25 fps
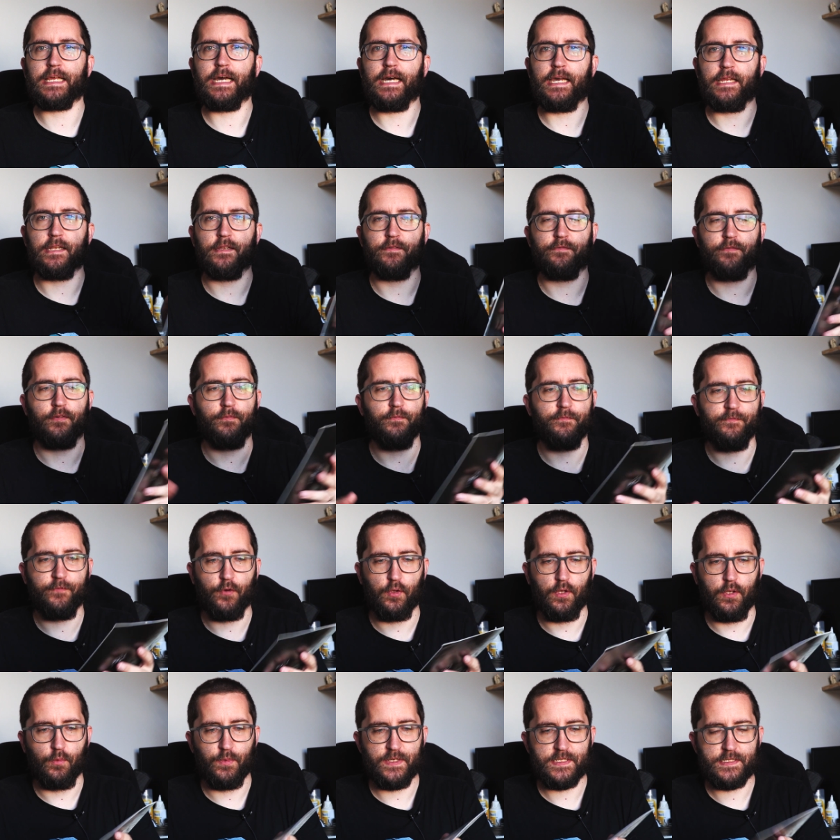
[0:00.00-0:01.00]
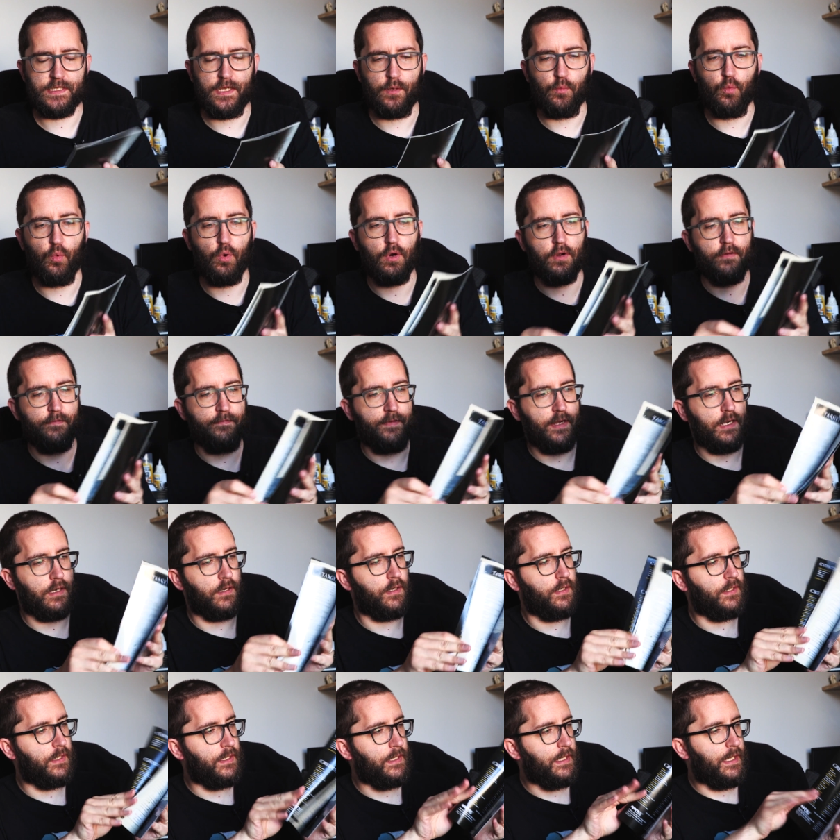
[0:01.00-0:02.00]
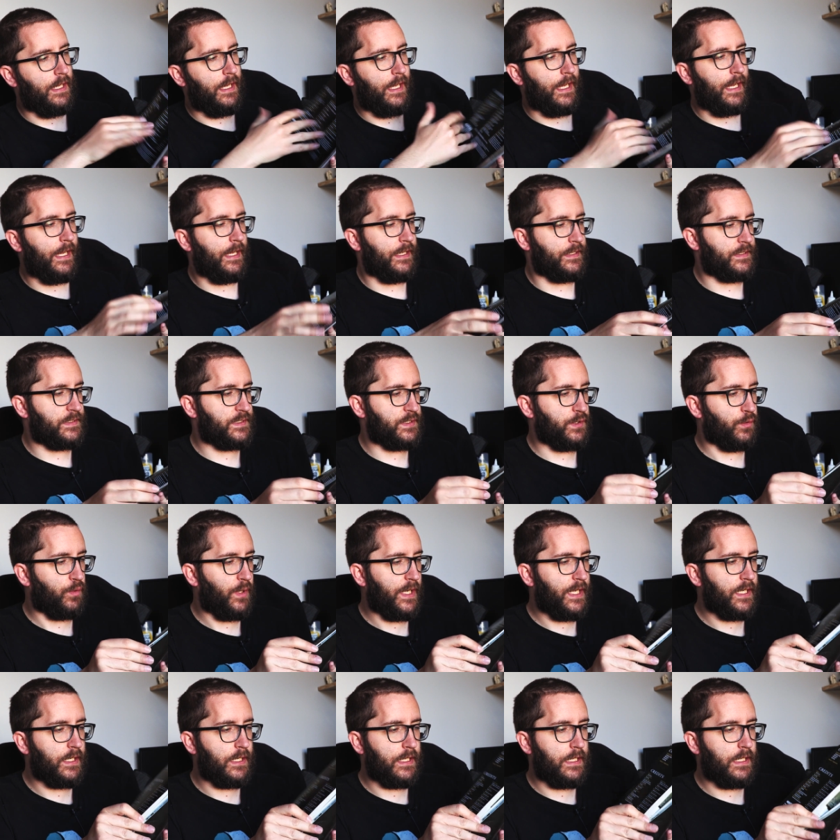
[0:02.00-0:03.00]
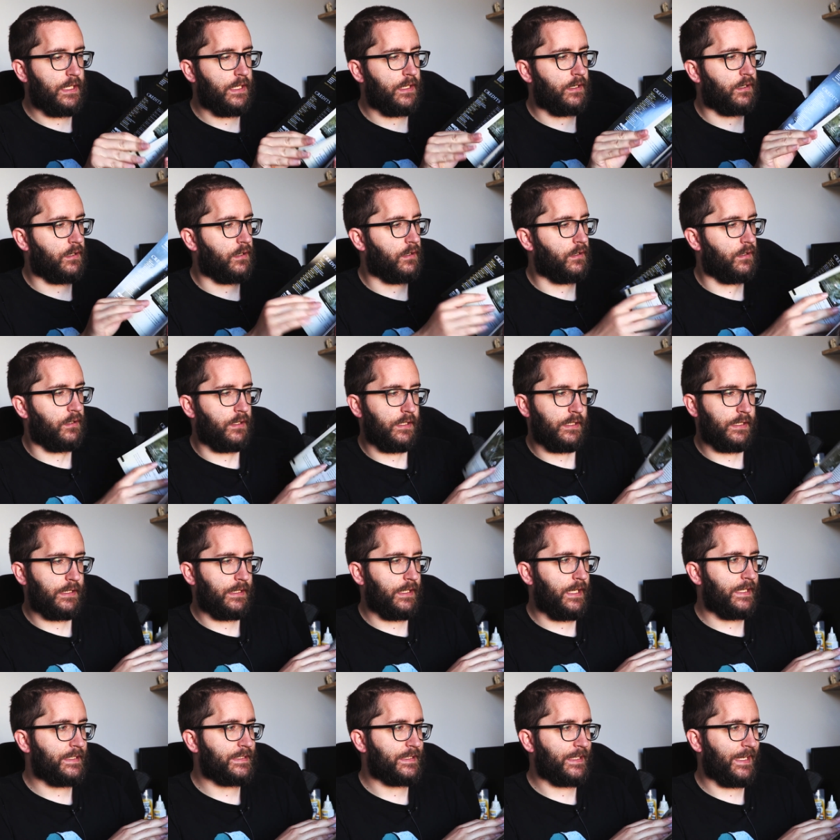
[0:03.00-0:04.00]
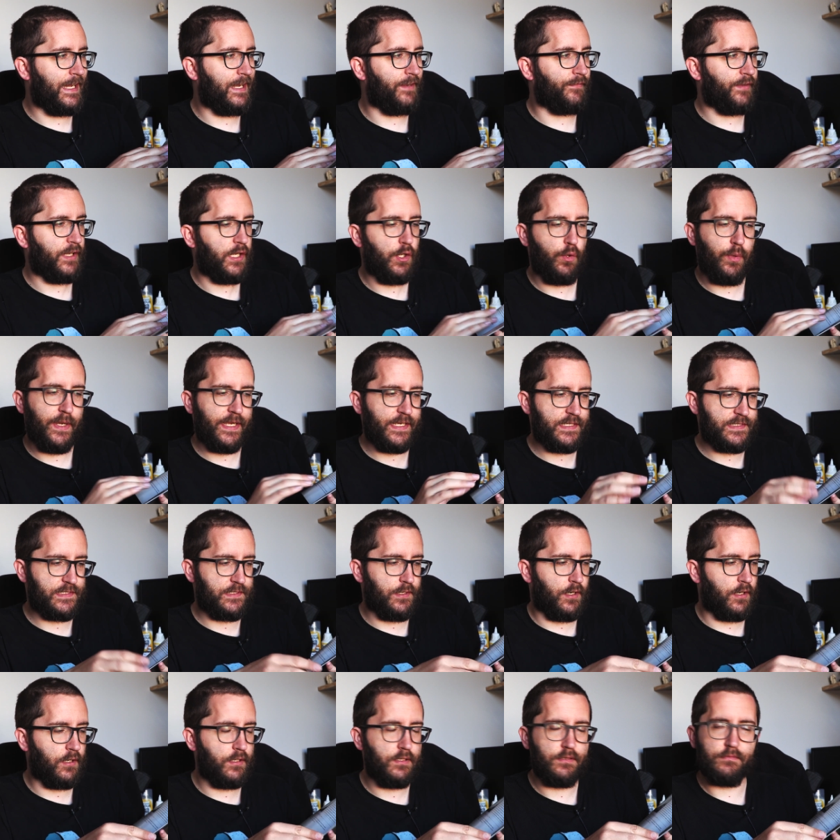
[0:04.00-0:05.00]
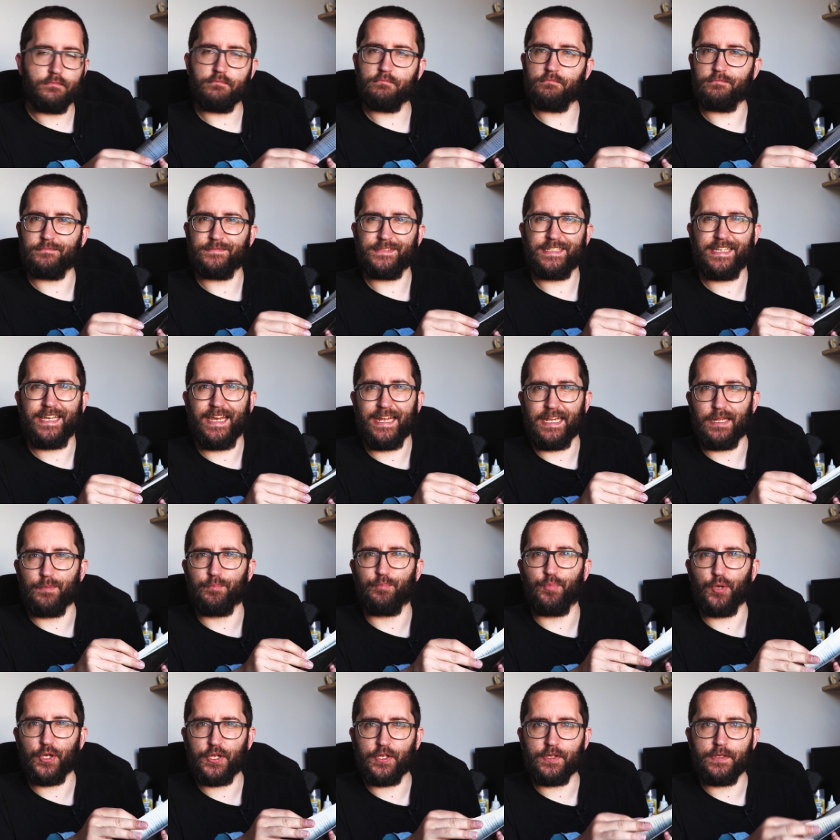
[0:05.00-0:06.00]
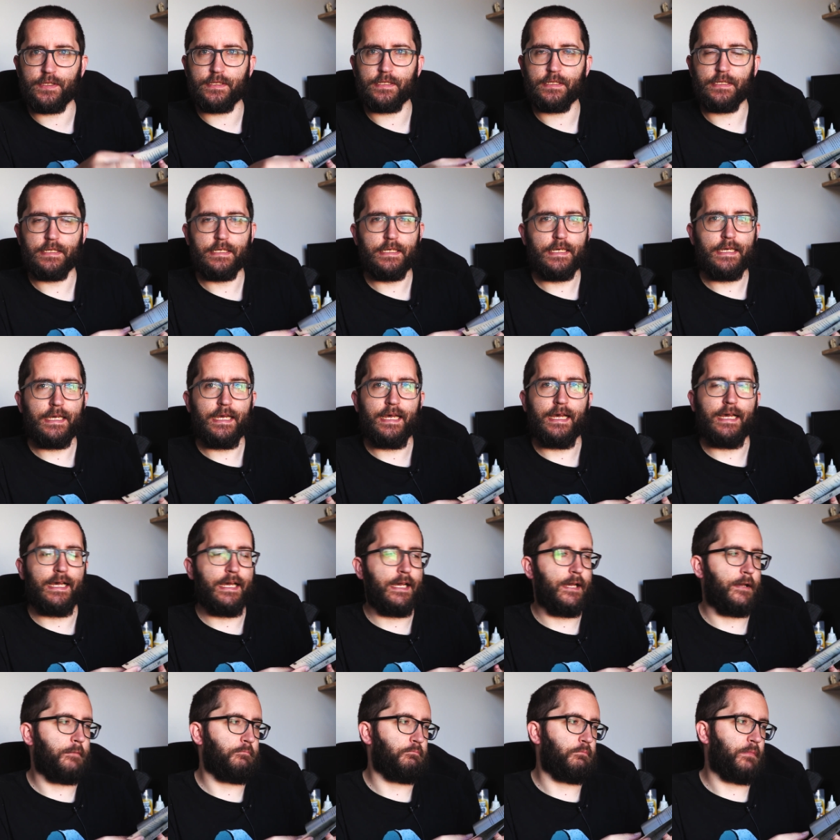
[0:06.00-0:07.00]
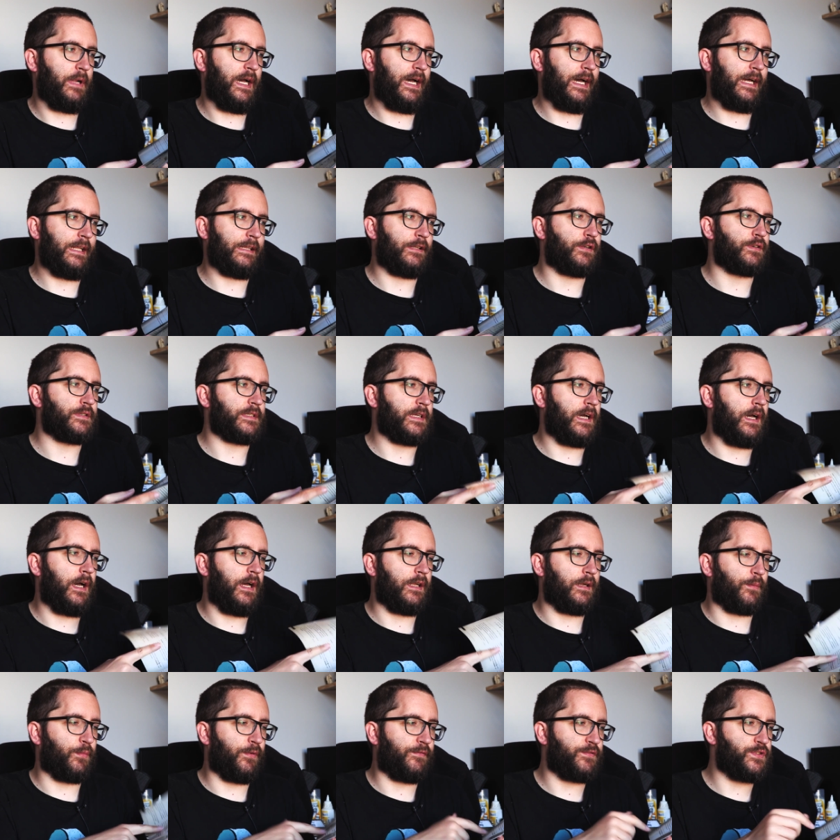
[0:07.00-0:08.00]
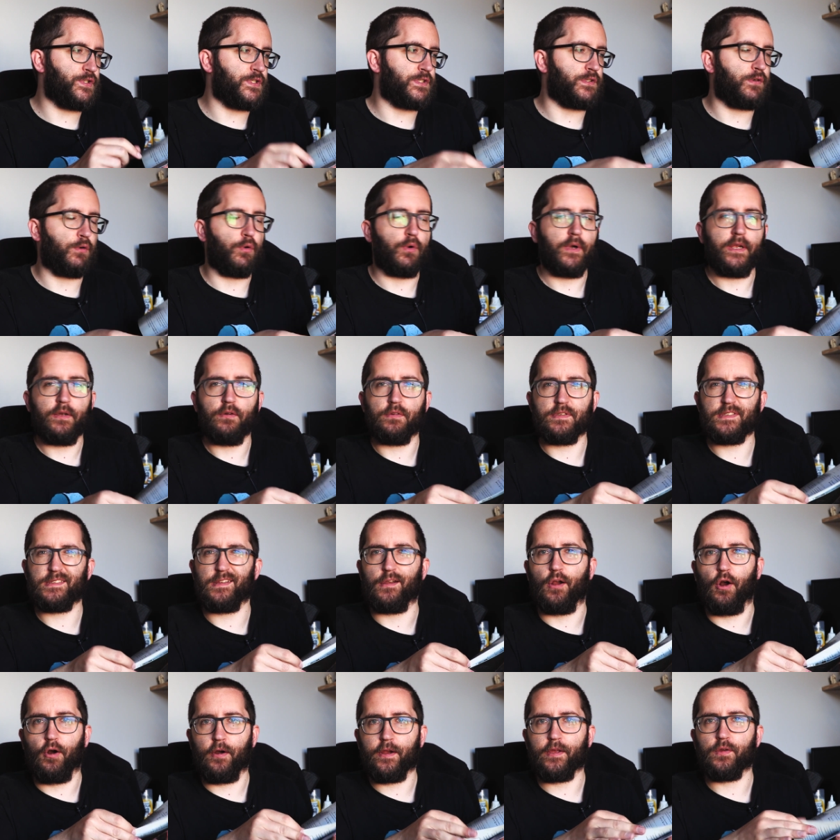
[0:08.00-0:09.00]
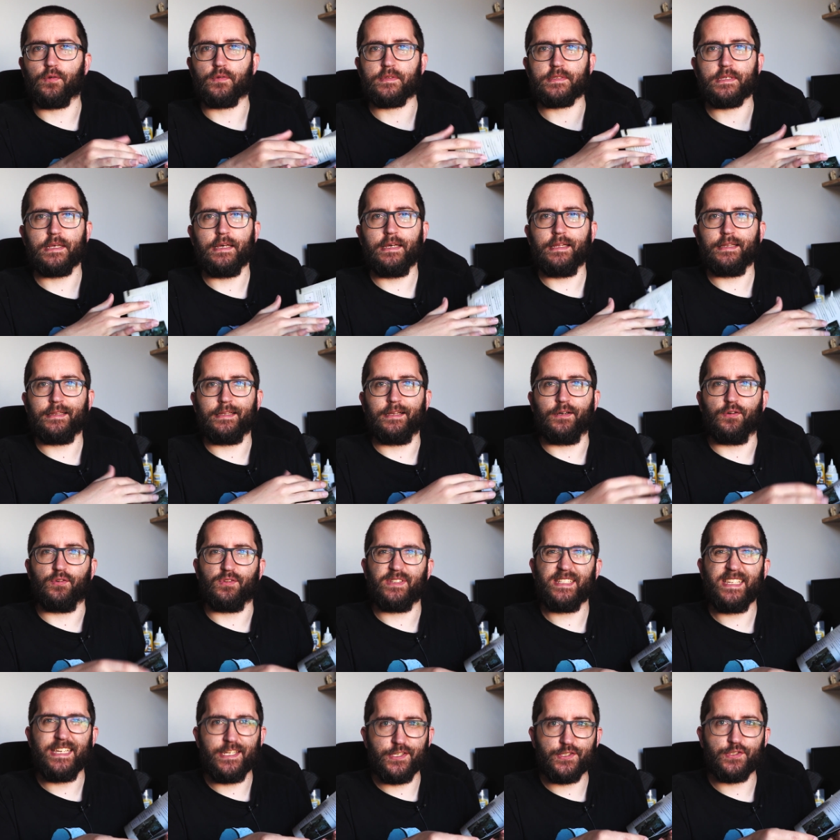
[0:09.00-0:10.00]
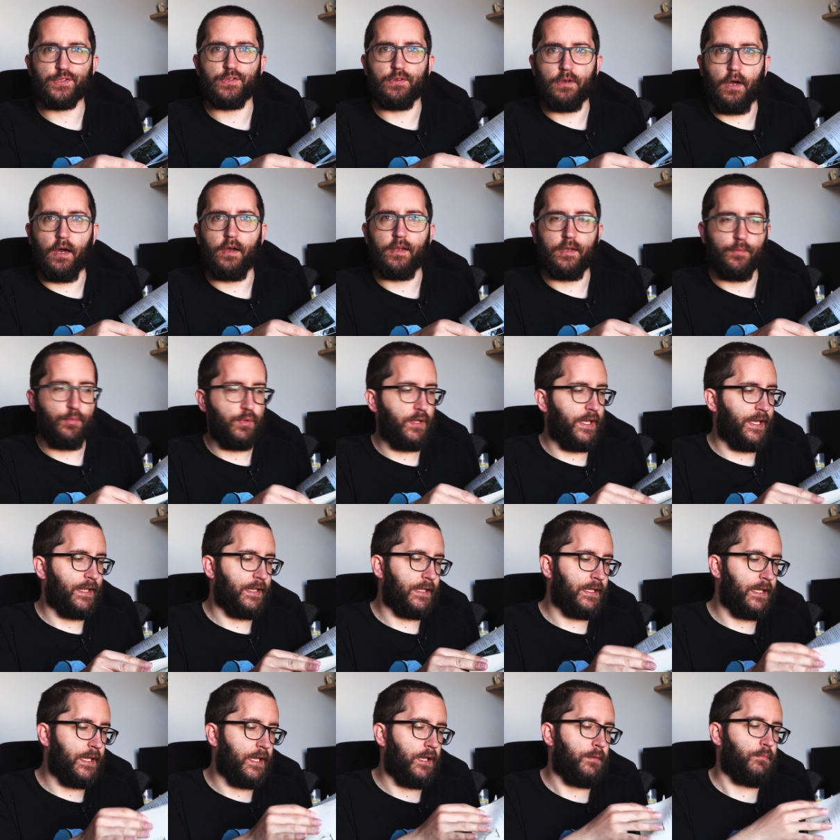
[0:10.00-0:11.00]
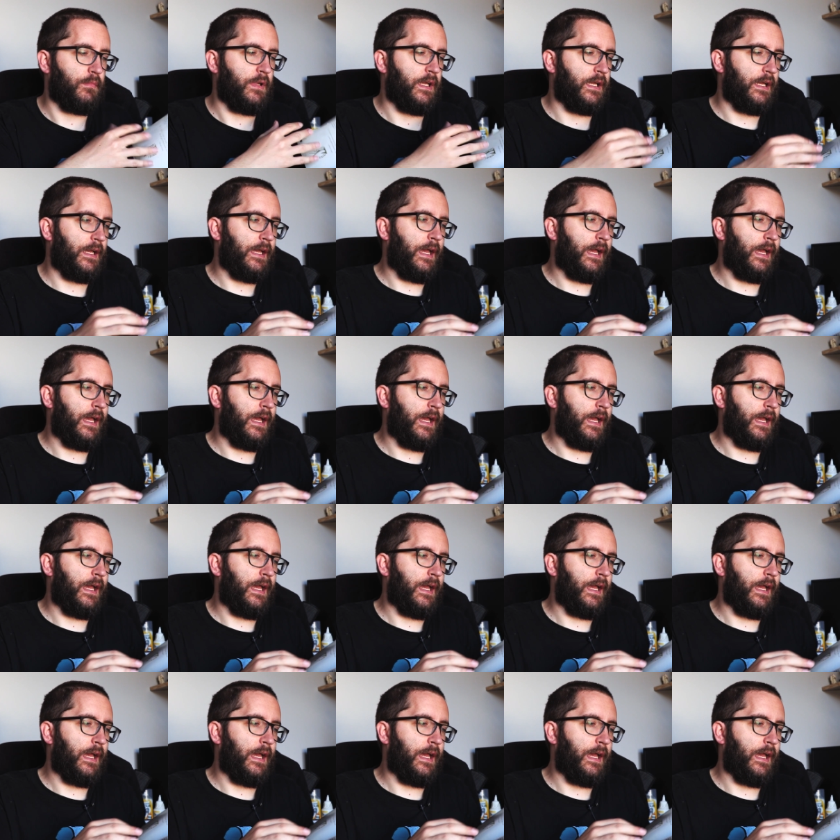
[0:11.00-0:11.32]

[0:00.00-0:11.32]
guide from Fallout Wasteland Warfare. So in here, it's kind of a quick start kind of booklet, and there's a number of tutorial scenarios that will teach you how to play the game.